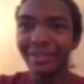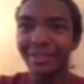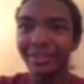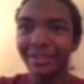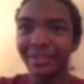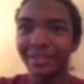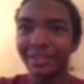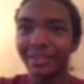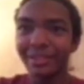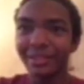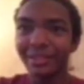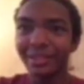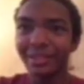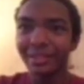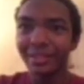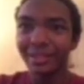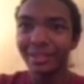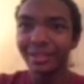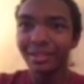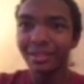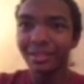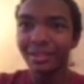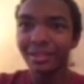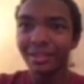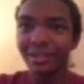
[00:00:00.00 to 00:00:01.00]

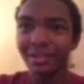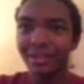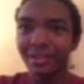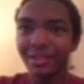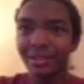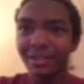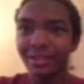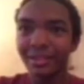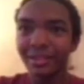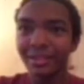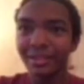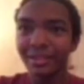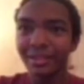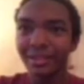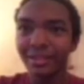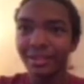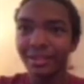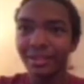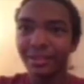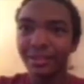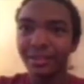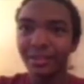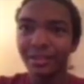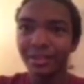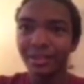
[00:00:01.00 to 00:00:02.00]
(no one is talking)